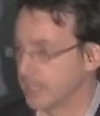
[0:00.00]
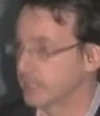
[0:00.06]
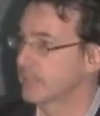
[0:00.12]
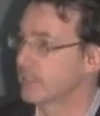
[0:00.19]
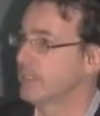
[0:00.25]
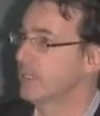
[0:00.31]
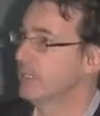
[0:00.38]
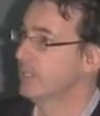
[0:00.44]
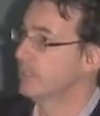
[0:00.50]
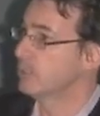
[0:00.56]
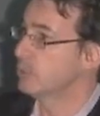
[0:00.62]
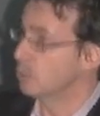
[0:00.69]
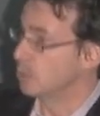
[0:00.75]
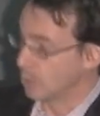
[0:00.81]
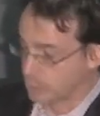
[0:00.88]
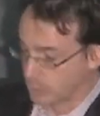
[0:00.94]

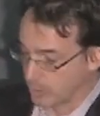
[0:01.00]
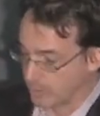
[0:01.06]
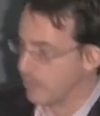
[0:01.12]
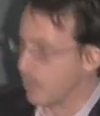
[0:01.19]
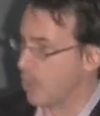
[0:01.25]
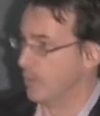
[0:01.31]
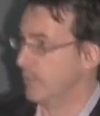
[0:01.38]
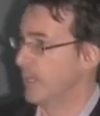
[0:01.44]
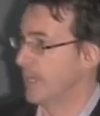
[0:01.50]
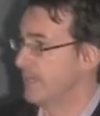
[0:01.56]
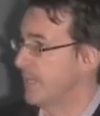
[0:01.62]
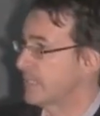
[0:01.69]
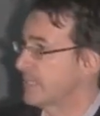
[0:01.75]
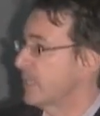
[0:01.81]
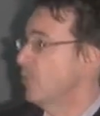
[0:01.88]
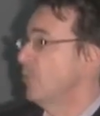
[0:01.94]
1968 to
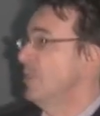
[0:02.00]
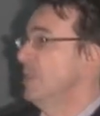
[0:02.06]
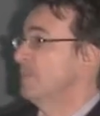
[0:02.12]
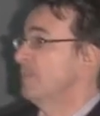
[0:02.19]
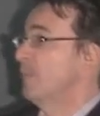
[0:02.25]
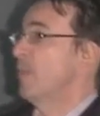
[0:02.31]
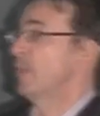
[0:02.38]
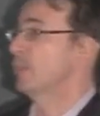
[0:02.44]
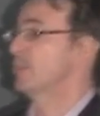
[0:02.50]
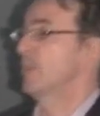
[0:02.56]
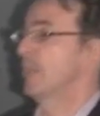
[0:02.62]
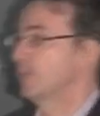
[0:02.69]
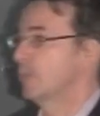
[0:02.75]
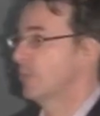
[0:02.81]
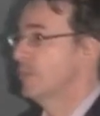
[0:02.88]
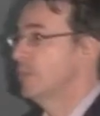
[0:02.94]
go to the moon, and that's
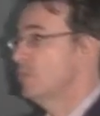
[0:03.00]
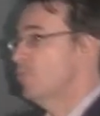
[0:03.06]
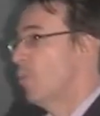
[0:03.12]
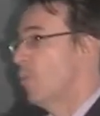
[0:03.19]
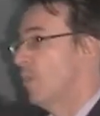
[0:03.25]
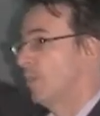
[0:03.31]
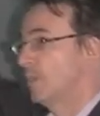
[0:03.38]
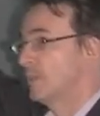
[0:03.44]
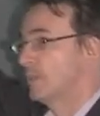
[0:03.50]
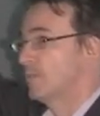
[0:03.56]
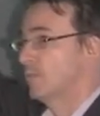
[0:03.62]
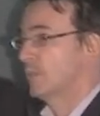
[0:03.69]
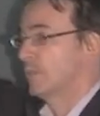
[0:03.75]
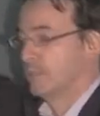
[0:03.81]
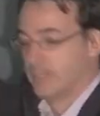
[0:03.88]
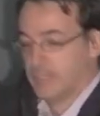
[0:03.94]
so inspirational. You
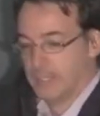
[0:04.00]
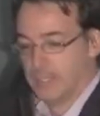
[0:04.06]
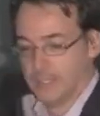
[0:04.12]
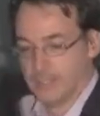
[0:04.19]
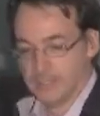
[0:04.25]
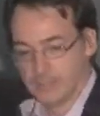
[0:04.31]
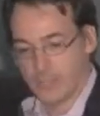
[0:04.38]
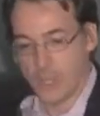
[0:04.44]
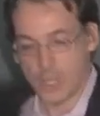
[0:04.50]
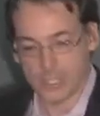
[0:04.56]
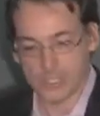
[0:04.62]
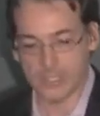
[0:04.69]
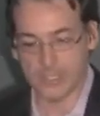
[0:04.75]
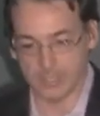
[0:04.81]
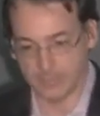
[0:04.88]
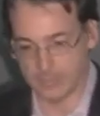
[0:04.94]
know, these walls
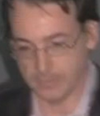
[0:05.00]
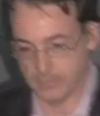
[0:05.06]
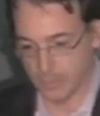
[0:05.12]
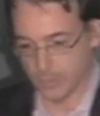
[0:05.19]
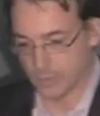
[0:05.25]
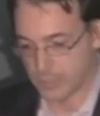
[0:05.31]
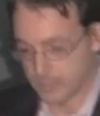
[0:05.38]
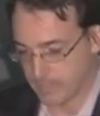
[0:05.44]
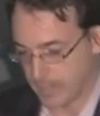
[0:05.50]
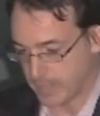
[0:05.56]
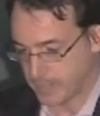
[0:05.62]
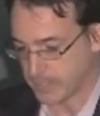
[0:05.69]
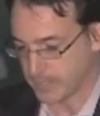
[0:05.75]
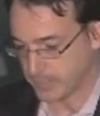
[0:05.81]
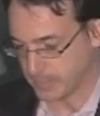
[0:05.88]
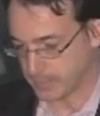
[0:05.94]
were
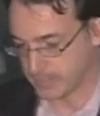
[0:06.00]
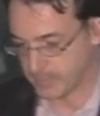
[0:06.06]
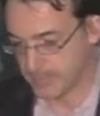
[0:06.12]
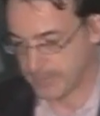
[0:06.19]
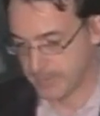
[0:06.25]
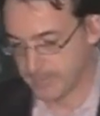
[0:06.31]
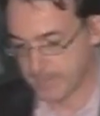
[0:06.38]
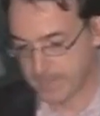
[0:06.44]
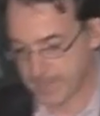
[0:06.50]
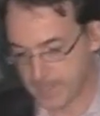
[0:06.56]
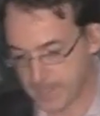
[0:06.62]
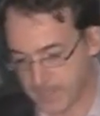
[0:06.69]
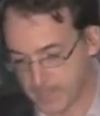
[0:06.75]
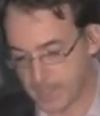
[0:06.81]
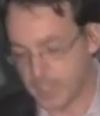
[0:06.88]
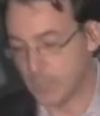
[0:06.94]
hosting those
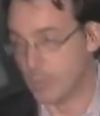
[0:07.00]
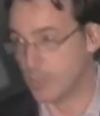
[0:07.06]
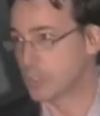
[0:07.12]
devices.